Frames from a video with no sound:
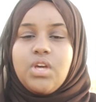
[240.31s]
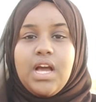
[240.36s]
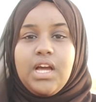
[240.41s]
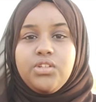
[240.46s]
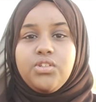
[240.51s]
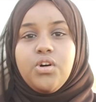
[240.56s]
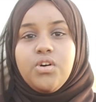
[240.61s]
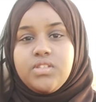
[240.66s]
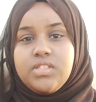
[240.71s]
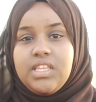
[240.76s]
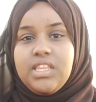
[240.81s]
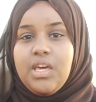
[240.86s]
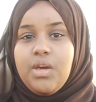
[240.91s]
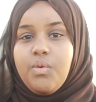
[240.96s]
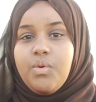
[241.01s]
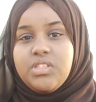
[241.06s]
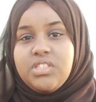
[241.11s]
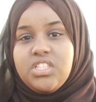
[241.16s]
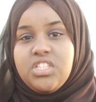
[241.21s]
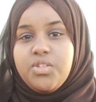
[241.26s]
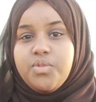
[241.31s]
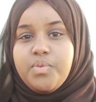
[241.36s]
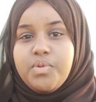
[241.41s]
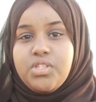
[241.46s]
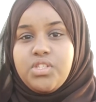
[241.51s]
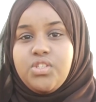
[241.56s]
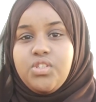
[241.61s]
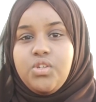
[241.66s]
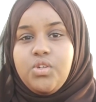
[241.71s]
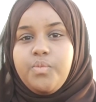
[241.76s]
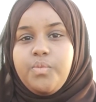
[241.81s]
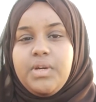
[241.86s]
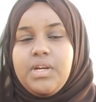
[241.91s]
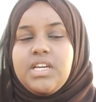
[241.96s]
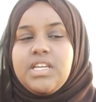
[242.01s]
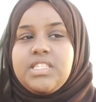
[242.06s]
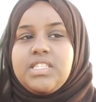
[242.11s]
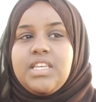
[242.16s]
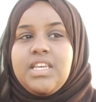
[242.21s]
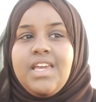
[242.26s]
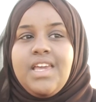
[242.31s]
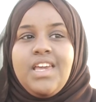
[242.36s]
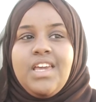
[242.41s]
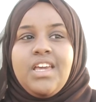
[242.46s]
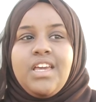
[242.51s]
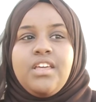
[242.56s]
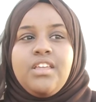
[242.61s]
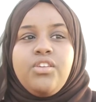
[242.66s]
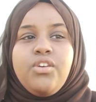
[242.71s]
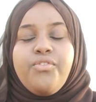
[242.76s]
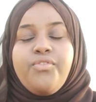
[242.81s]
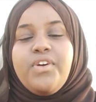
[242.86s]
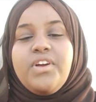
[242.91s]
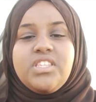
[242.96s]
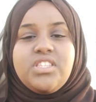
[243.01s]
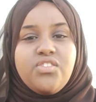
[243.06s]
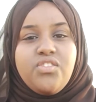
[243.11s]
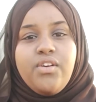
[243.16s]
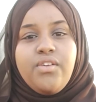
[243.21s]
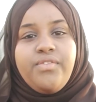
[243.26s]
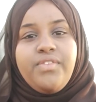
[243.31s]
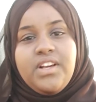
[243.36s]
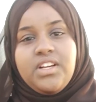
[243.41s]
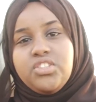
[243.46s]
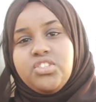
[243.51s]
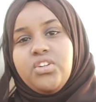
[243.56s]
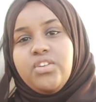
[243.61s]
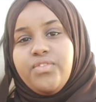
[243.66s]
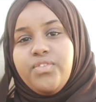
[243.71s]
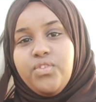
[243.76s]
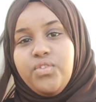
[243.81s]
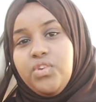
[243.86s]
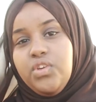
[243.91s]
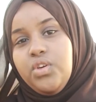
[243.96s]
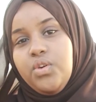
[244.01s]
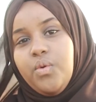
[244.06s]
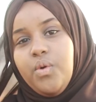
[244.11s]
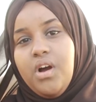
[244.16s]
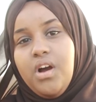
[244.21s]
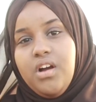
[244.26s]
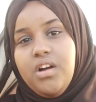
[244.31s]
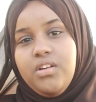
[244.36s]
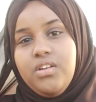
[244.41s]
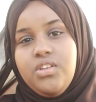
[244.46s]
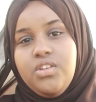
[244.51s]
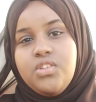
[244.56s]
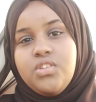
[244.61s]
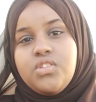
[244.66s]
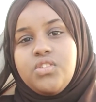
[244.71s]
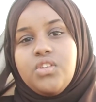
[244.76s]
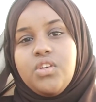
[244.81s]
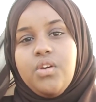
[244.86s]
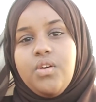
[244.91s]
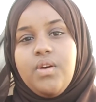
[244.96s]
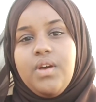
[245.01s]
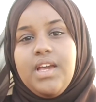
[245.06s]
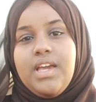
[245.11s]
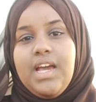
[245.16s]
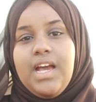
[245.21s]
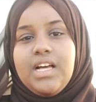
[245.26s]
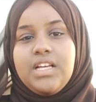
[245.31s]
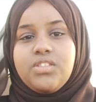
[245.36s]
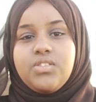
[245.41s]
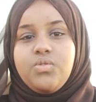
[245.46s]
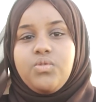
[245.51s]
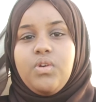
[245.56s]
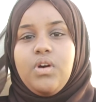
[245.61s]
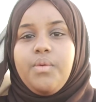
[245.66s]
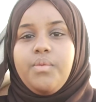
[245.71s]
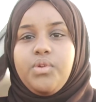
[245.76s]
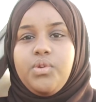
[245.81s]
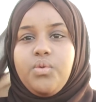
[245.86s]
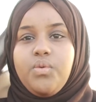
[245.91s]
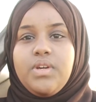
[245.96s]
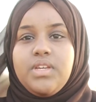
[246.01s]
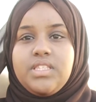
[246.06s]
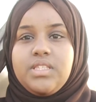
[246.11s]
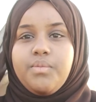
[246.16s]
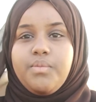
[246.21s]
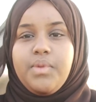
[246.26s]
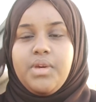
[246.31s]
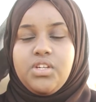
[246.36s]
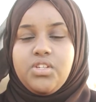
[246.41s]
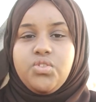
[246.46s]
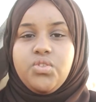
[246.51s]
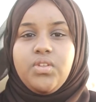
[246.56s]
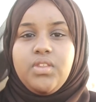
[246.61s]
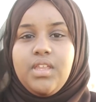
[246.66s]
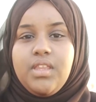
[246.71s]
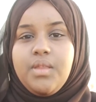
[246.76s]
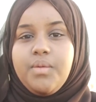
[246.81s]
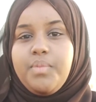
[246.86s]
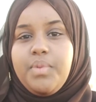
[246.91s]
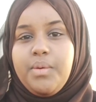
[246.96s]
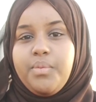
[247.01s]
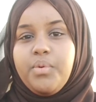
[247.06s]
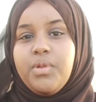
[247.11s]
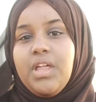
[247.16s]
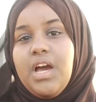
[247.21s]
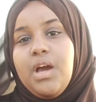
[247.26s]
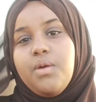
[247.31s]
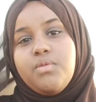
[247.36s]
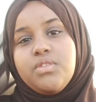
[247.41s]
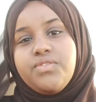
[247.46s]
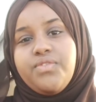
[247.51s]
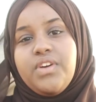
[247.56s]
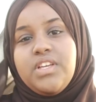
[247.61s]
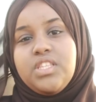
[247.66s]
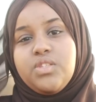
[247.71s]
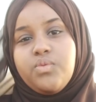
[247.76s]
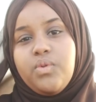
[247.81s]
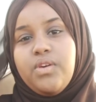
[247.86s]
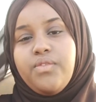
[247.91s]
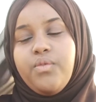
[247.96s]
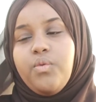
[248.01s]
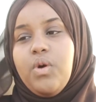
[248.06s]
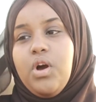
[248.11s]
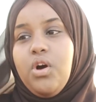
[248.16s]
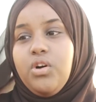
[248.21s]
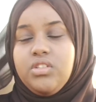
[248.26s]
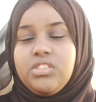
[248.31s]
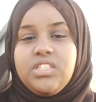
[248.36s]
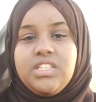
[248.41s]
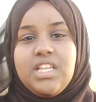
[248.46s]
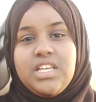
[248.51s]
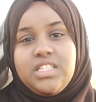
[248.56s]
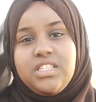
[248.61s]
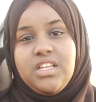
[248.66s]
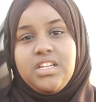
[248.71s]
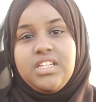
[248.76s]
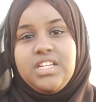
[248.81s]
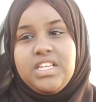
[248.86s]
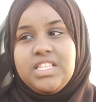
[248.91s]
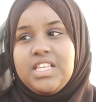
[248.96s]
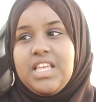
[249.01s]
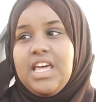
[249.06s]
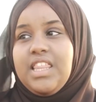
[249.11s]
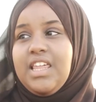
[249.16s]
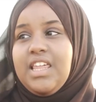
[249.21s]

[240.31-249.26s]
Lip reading: had goals that they wanted to pursue, because your friends are a reflection of who you are. So at school, I would always make sure that the people that I was friends with were onto their studies,